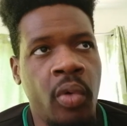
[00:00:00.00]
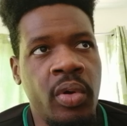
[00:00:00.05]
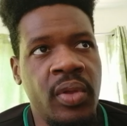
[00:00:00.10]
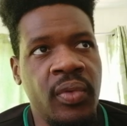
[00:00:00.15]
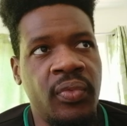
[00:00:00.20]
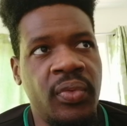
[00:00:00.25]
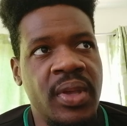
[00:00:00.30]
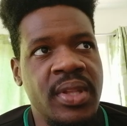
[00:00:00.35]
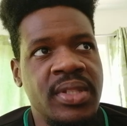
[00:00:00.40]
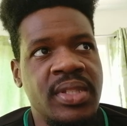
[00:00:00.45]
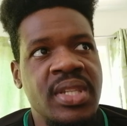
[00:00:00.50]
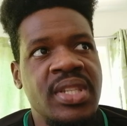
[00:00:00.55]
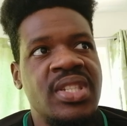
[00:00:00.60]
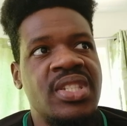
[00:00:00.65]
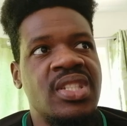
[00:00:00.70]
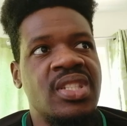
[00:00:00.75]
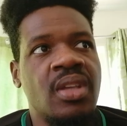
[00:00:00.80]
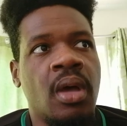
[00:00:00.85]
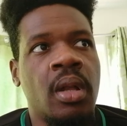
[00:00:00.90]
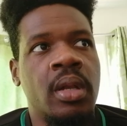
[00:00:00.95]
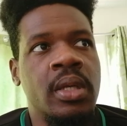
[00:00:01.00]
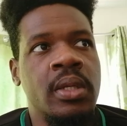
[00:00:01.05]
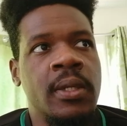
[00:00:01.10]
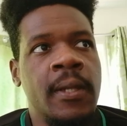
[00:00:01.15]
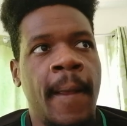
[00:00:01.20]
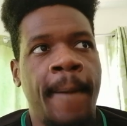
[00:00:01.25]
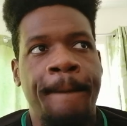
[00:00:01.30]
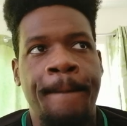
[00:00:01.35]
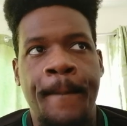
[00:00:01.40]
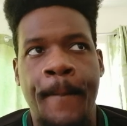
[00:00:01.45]
Our defense is
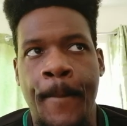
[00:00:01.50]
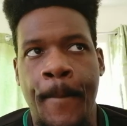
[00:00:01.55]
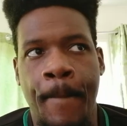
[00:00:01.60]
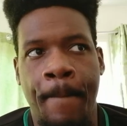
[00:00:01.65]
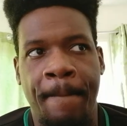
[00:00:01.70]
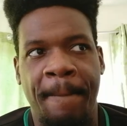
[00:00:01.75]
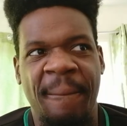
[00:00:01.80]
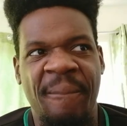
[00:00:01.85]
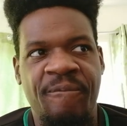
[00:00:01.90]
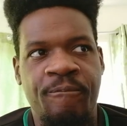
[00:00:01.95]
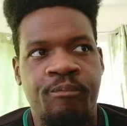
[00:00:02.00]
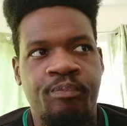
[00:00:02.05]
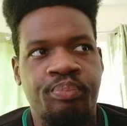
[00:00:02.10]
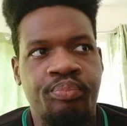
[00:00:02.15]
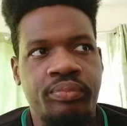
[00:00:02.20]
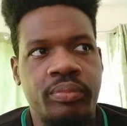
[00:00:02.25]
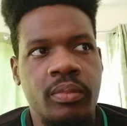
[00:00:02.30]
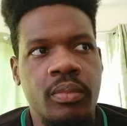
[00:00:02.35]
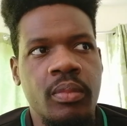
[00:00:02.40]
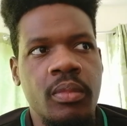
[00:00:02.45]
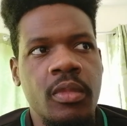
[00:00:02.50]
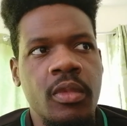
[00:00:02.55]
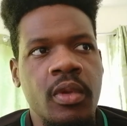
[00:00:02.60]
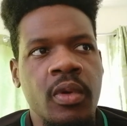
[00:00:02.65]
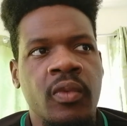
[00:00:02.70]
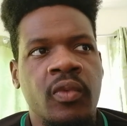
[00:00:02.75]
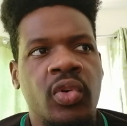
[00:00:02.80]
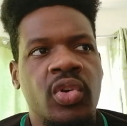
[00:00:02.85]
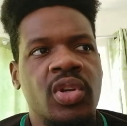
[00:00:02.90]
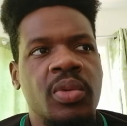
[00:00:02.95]
solid
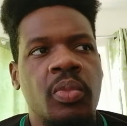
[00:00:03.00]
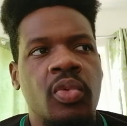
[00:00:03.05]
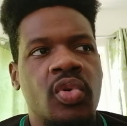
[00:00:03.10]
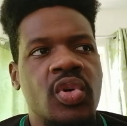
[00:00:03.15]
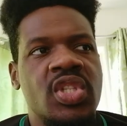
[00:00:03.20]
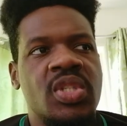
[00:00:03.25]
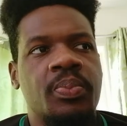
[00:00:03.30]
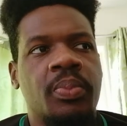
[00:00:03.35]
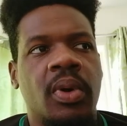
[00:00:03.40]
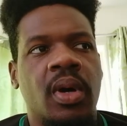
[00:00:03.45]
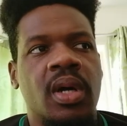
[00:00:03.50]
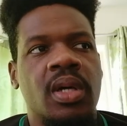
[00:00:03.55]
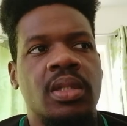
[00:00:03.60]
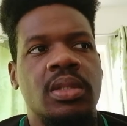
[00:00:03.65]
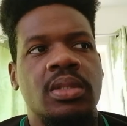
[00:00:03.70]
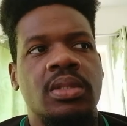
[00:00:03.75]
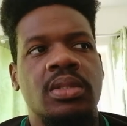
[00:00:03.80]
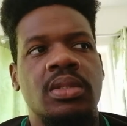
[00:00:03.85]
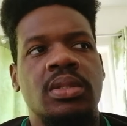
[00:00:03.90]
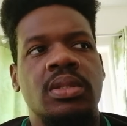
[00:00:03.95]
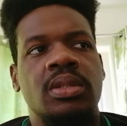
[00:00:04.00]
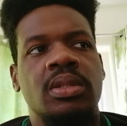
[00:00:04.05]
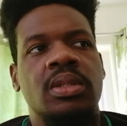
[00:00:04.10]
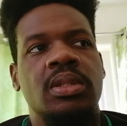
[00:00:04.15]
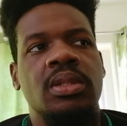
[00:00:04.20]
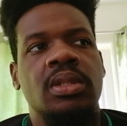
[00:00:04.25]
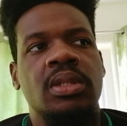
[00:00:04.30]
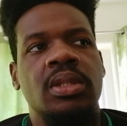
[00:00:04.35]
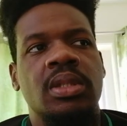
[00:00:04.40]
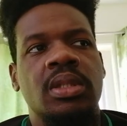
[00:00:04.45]
for the most part.
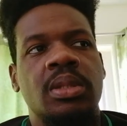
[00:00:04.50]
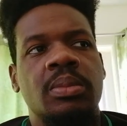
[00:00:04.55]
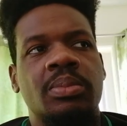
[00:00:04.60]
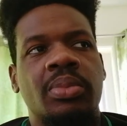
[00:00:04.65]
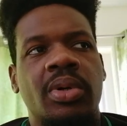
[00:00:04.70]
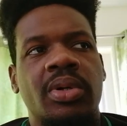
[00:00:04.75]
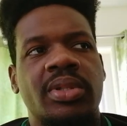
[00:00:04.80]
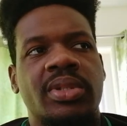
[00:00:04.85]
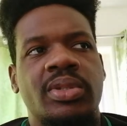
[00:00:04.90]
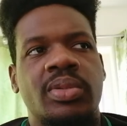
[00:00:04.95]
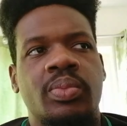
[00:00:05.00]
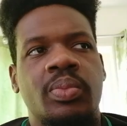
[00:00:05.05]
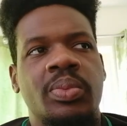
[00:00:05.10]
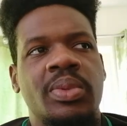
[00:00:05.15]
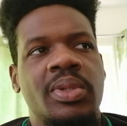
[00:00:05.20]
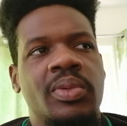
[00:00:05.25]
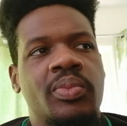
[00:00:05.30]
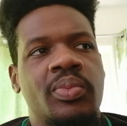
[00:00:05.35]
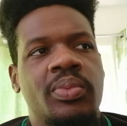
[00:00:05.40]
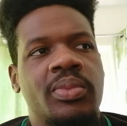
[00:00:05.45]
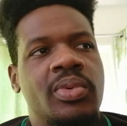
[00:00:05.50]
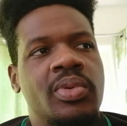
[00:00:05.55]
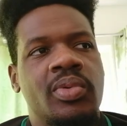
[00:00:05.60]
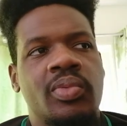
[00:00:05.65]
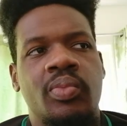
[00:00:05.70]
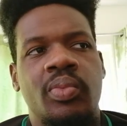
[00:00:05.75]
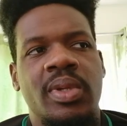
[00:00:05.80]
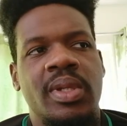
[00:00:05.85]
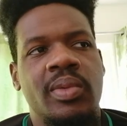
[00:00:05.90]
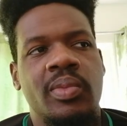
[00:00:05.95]
But we
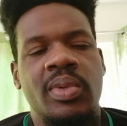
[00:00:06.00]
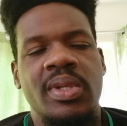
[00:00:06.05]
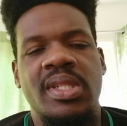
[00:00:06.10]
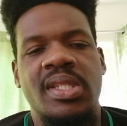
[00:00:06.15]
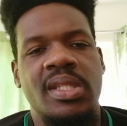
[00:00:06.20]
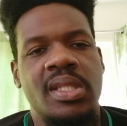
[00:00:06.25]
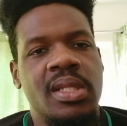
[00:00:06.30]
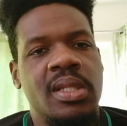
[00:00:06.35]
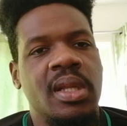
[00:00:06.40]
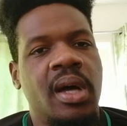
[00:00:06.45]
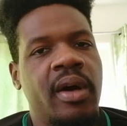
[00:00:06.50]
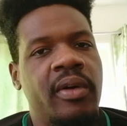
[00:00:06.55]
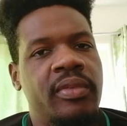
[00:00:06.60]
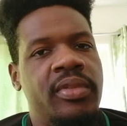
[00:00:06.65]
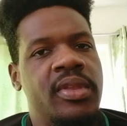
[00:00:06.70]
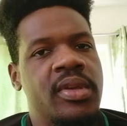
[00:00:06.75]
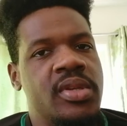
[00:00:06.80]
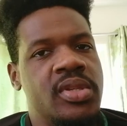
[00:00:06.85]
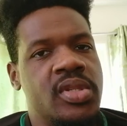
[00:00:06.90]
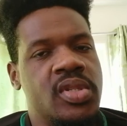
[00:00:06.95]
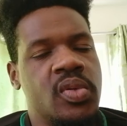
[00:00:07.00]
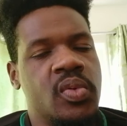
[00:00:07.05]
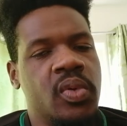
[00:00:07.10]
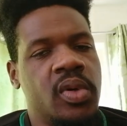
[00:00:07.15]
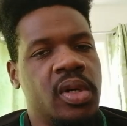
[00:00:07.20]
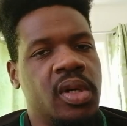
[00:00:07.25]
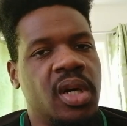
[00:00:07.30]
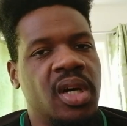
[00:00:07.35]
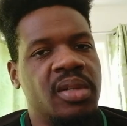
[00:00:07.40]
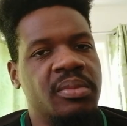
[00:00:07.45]
do we, we still have things to
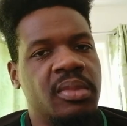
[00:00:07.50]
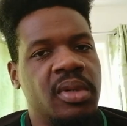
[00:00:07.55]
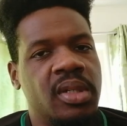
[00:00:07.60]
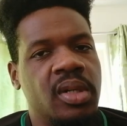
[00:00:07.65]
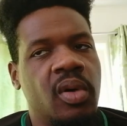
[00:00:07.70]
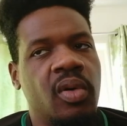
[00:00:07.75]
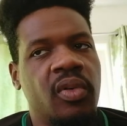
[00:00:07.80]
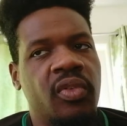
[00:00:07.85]
work on, man.